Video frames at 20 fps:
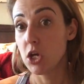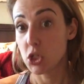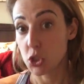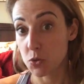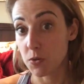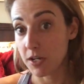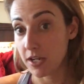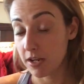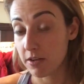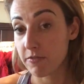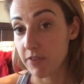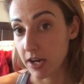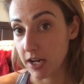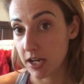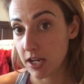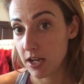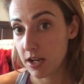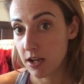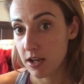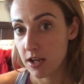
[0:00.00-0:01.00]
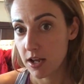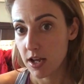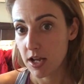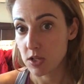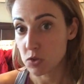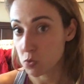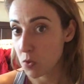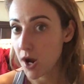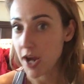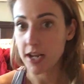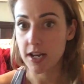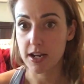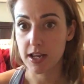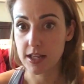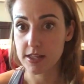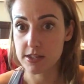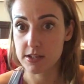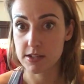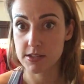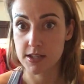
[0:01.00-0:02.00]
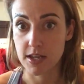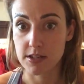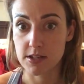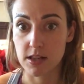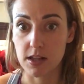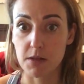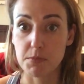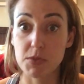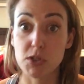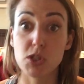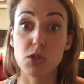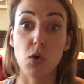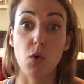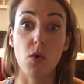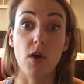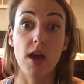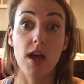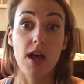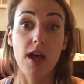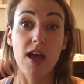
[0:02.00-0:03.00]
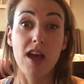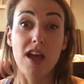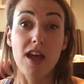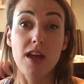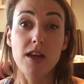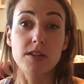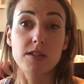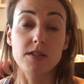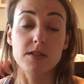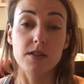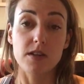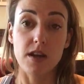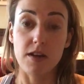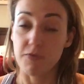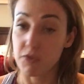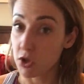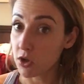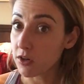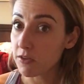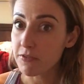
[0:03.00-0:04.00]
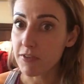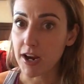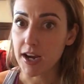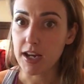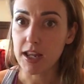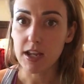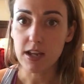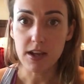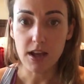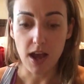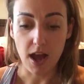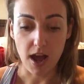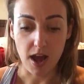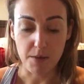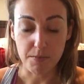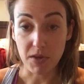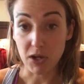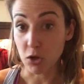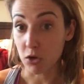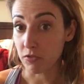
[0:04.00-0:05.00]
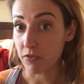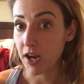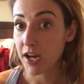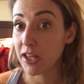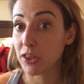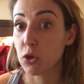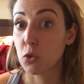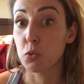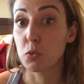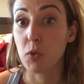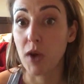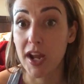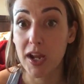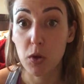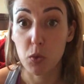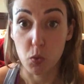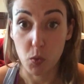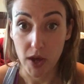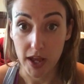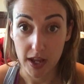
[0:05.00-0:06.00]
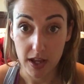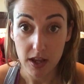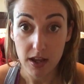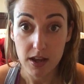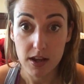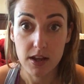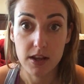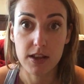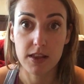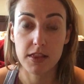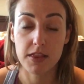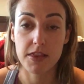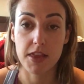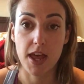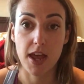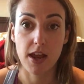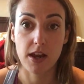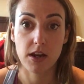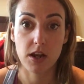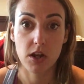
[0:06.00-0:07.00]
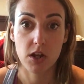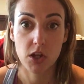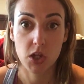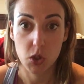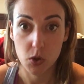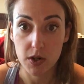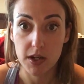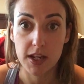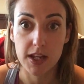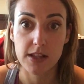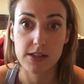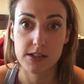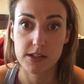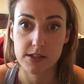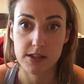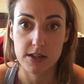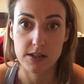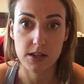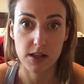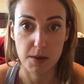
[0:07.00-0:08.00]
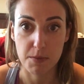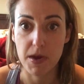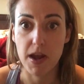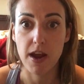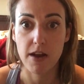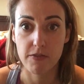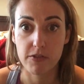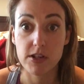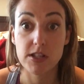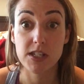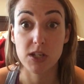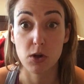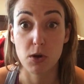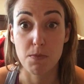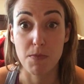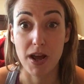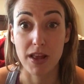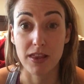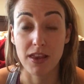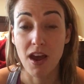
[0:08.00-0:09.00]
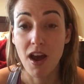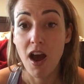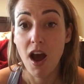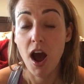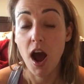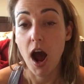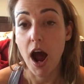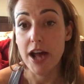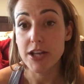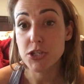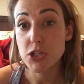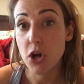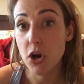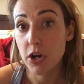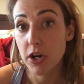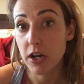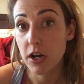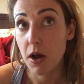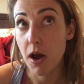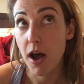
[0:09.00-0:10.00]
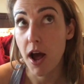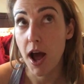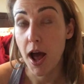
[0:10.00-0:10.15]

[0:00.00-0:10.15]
do any inviting, is why I didn't hit Success Club. So if you're inviting, and you're inviting the right way, then you can hit Success Club every single month. I started